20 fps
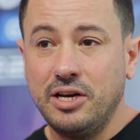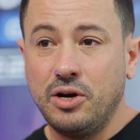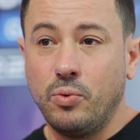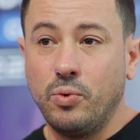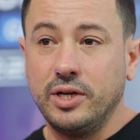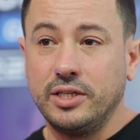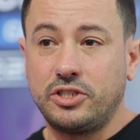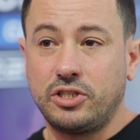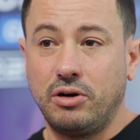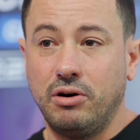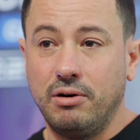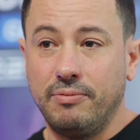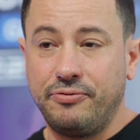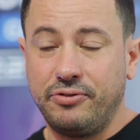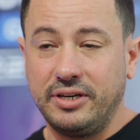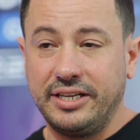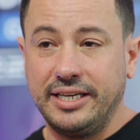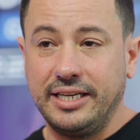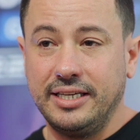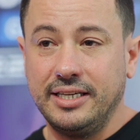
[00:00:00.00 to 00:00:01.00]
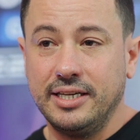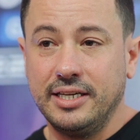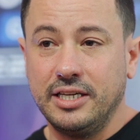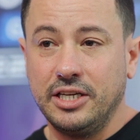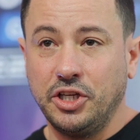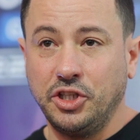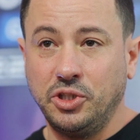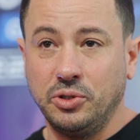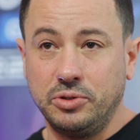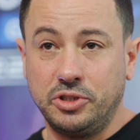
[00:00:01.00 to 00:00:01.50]
which hopefully
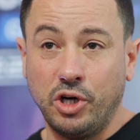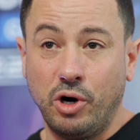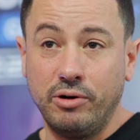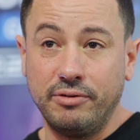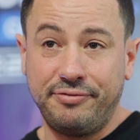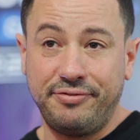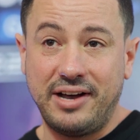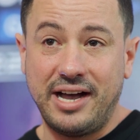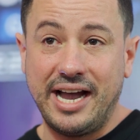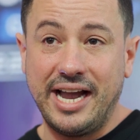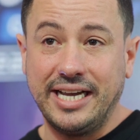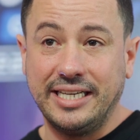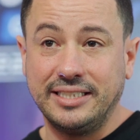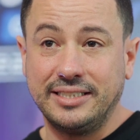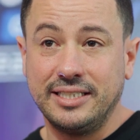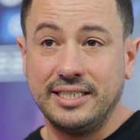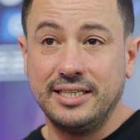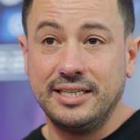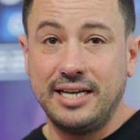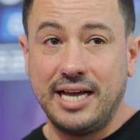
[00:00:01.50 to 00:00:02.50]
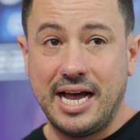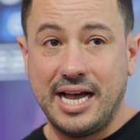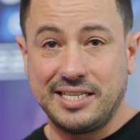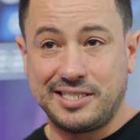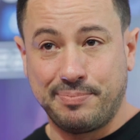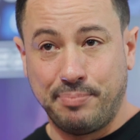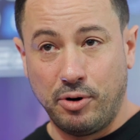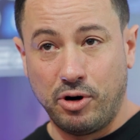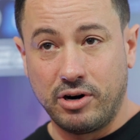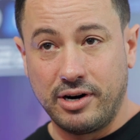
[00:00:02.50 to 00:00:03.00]
you don't find as
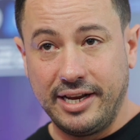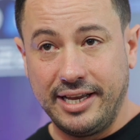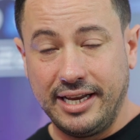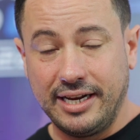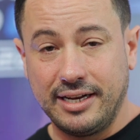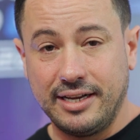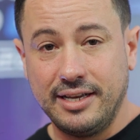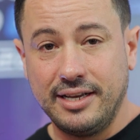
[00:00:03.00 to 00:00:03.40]
boring